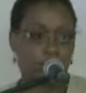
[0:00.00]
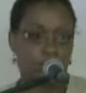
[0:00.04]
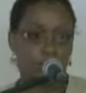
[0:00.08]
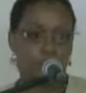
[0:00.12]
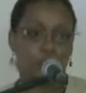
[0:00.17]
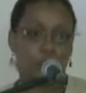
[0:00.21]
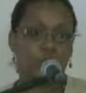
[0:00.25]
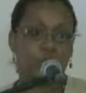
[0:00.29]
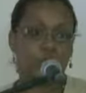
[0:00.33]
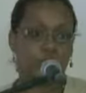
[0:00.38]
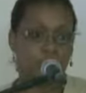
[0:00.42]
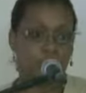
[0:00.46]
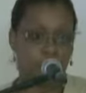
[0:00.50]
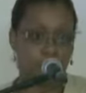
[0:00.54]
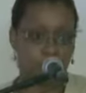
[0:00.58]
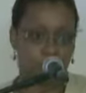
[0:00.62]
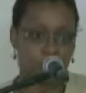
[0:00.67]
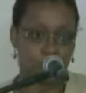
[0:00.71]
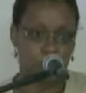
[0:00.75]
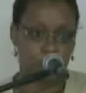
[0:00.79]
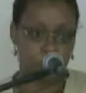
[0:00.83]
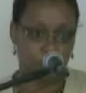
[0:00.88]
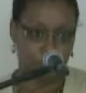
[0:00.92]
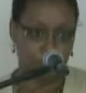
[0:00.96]
totally
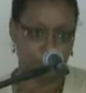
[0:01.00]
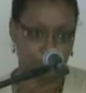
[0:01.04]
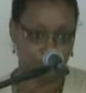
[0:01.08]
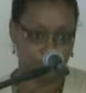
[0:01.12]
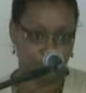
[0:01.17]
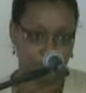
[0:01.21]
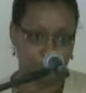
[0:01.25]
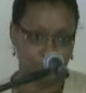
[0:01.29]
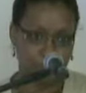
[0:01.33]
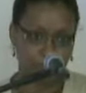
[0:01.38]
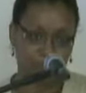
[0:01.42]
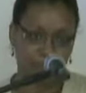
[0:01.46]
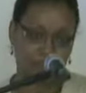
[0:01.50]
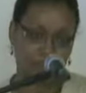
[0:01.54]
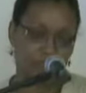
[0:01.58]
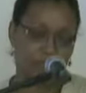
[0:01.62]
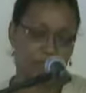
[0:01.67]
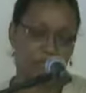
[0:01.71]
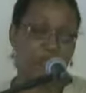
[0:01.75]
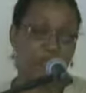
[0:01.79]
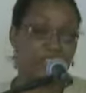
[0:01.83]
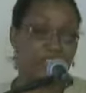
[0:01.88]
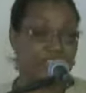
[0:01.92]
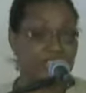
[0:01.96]
virtual
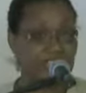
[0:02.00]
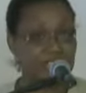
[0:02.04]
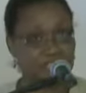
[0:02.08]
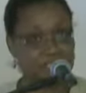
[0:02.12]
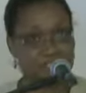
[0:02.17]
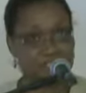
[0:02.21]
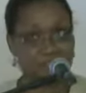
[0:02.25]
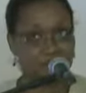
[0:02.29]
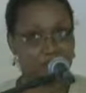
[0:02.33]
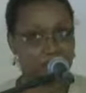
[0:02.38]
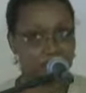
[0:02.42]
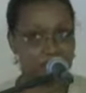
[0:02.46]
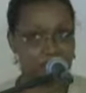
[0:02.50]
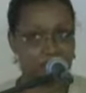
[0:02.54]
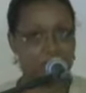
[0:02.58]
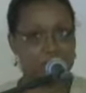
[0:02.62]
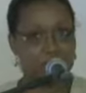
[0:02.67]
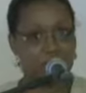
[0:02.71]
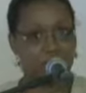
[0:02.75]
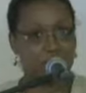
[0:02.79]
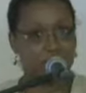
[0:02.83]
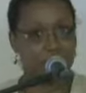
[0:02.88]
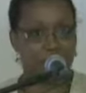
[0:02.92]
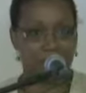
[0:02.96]
for financial
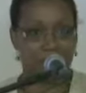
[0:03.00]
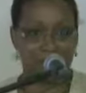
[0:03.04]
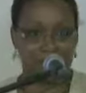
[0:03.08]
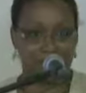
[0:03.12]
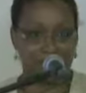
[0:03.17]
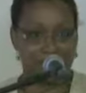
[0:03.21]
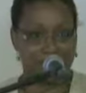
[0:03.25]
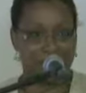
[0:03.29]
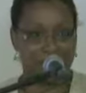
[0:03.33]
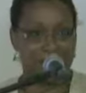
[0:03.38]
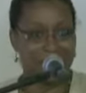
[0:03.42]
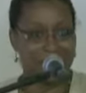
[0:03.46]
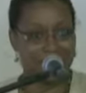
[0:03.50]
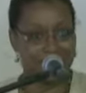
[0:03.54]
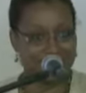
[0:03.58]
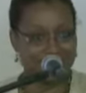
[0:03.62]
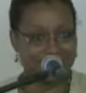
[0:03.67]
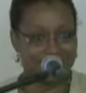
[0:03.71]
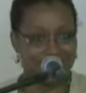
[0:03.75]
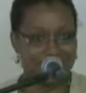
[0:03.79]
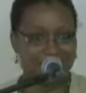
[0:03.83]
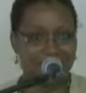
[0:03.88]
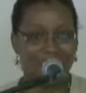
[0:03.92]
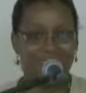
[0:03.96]
reasons primarily, I think,